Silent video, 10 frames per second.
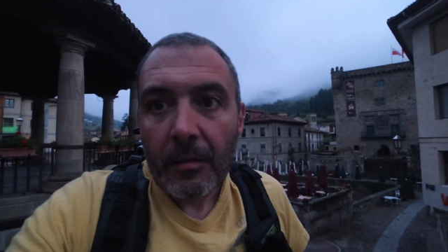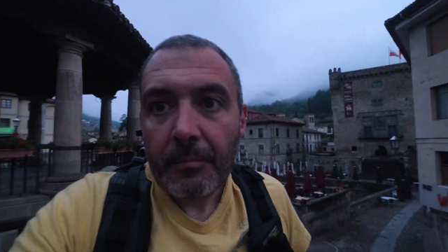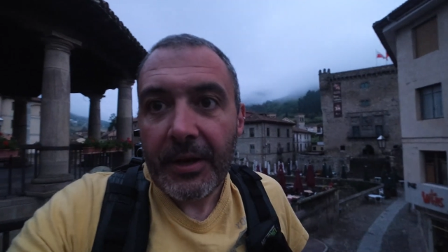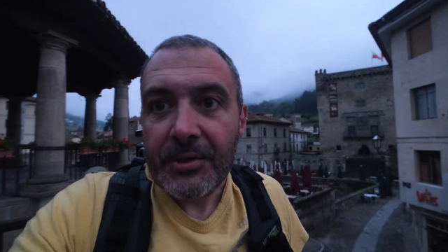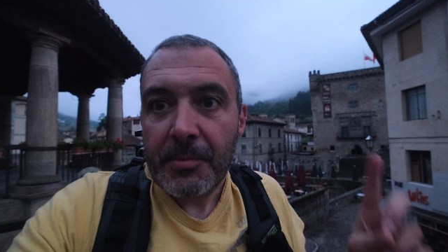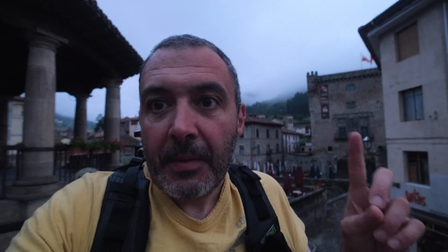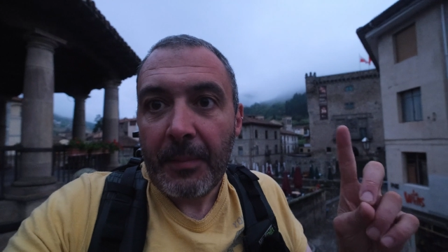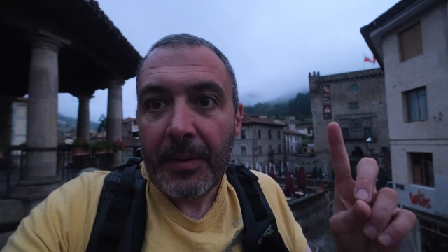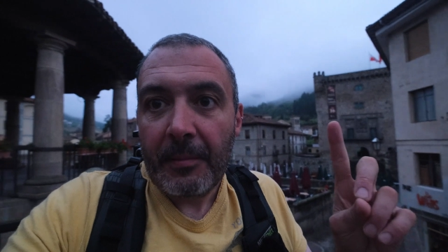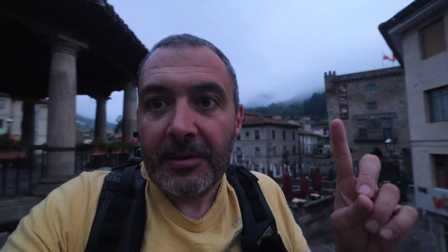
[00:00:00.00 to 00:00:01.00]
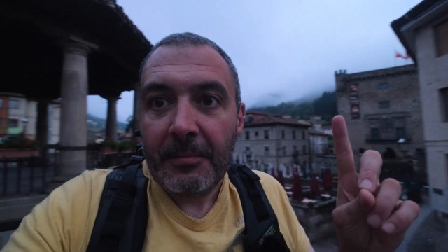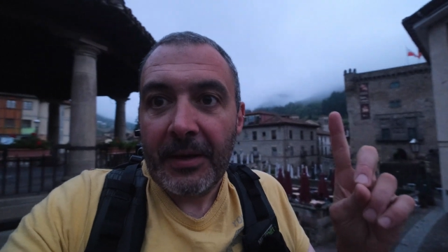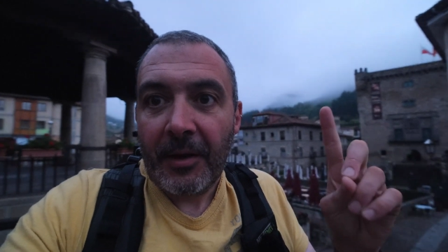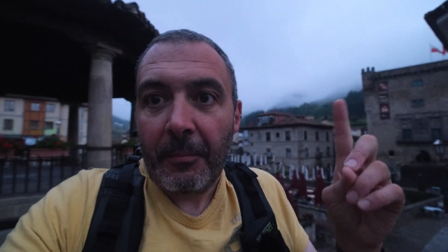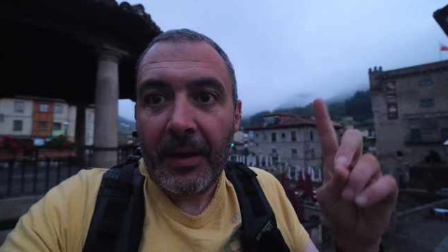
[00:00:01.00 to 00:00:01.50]
But as you might be able to
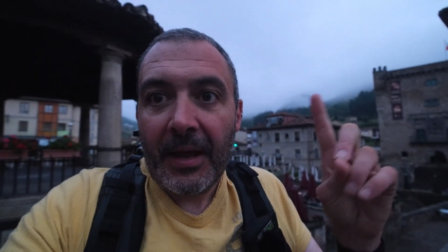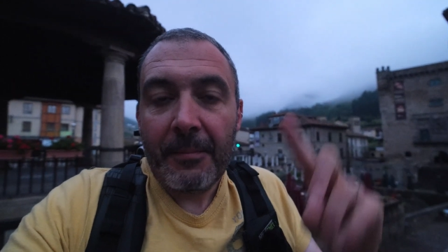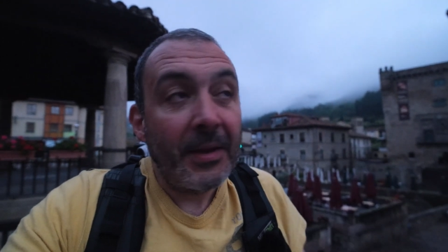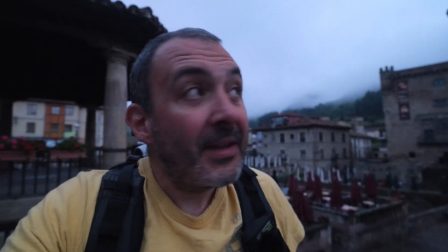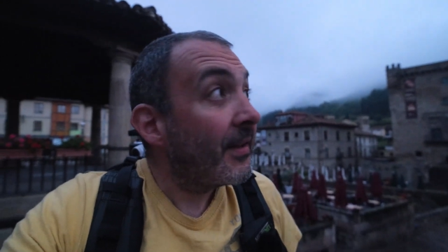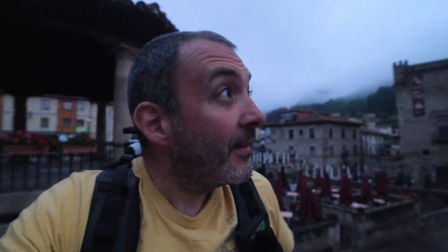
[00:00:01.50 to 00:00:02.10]
make out behind me,